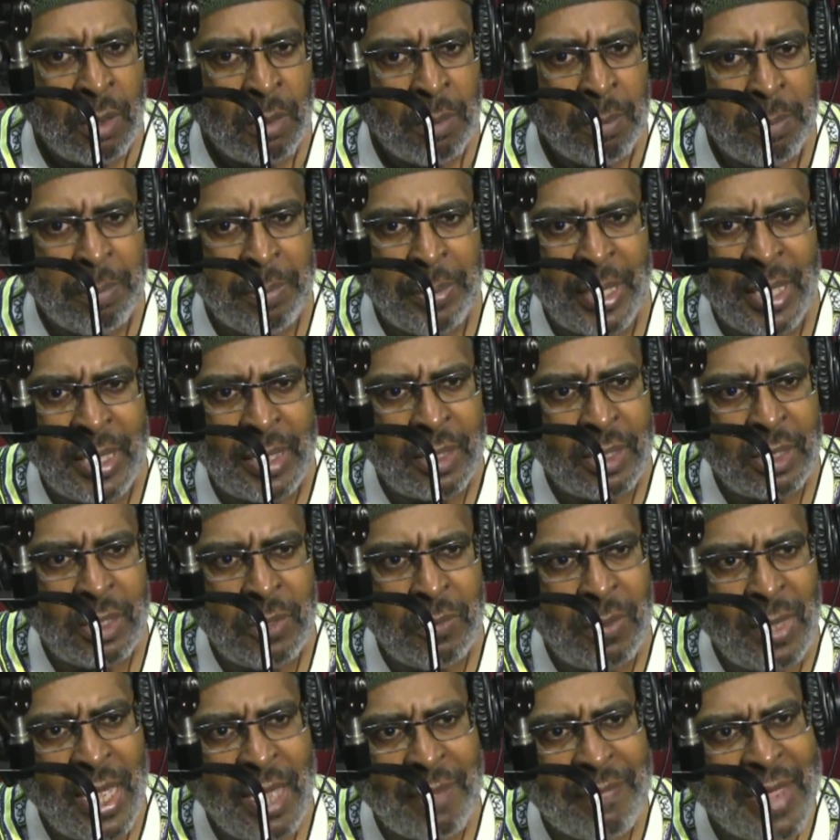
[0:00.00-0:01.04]
But
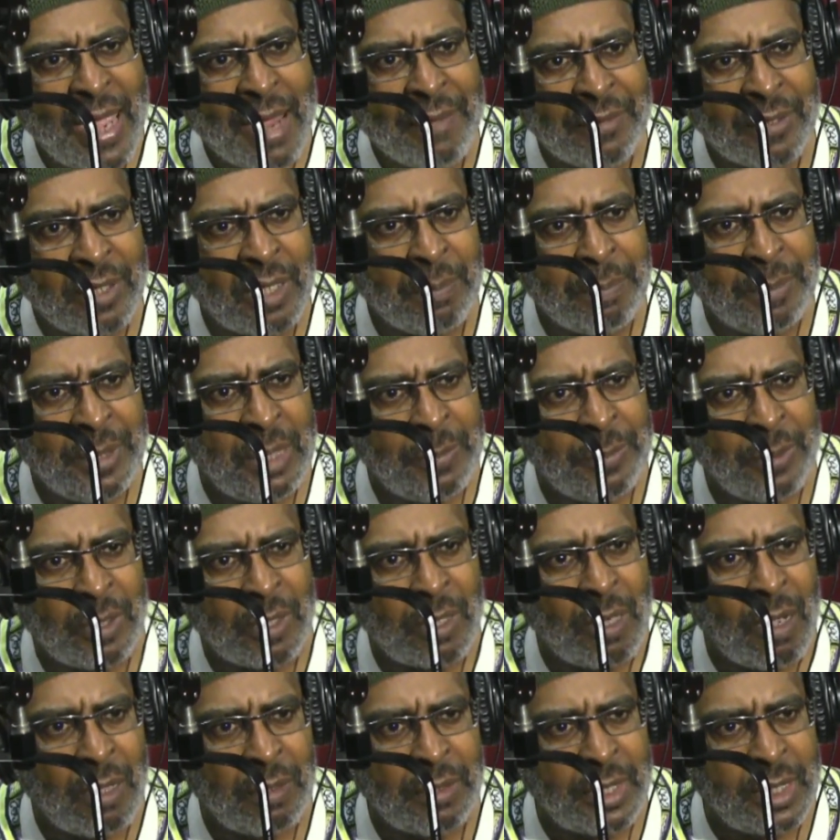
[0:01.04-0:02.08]
you have African people
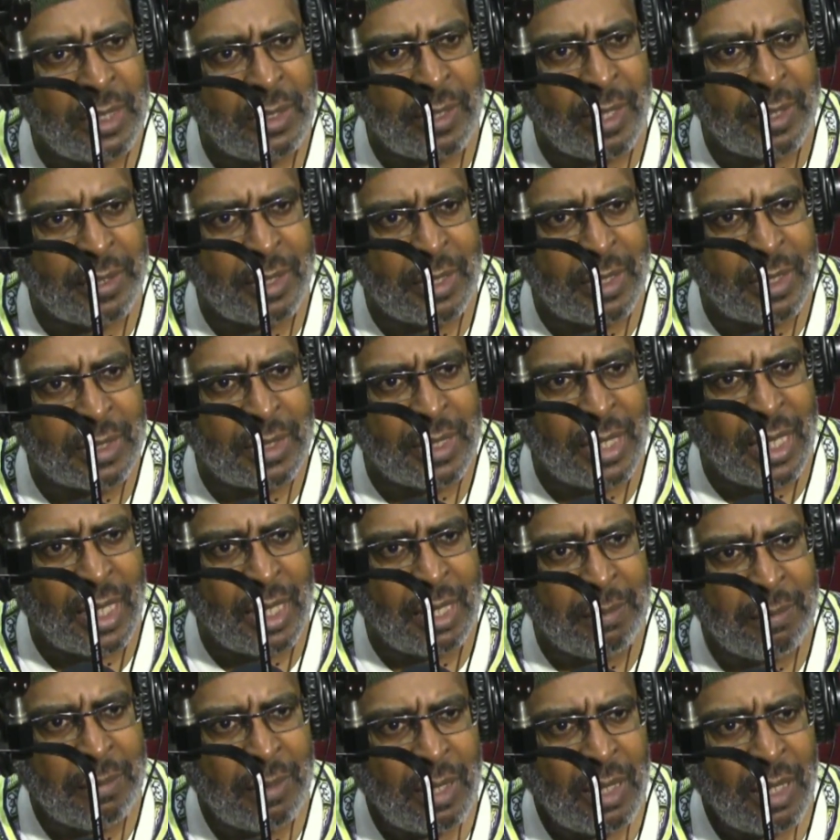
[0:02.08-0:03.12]
calling each other this
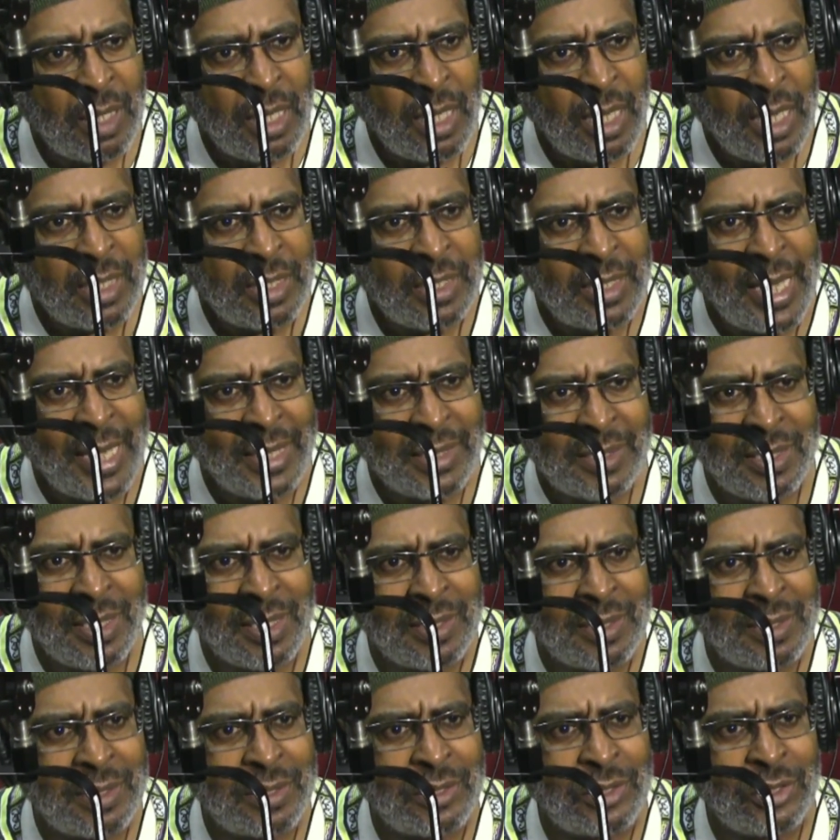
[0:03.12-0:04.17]
name, not
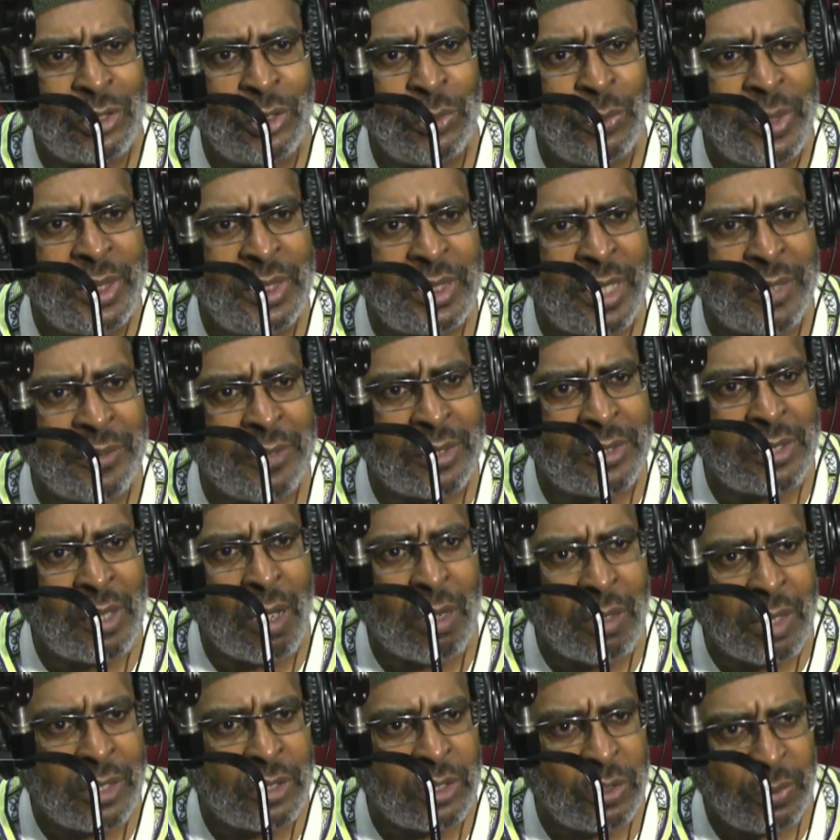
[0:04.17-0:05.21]
just to each other,
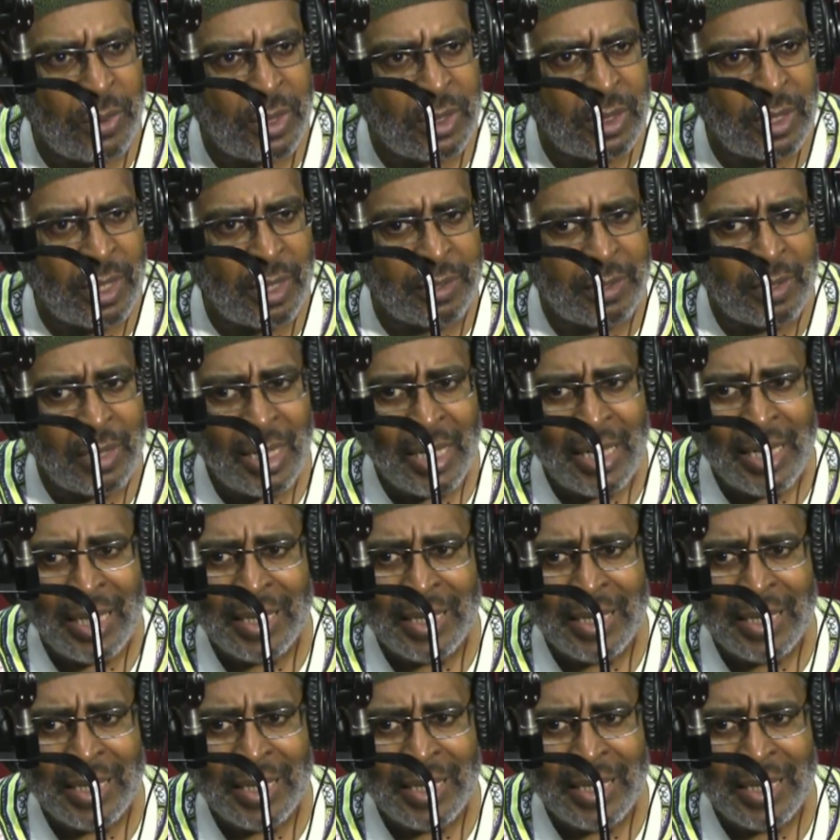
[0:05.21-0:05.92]
talking to each other.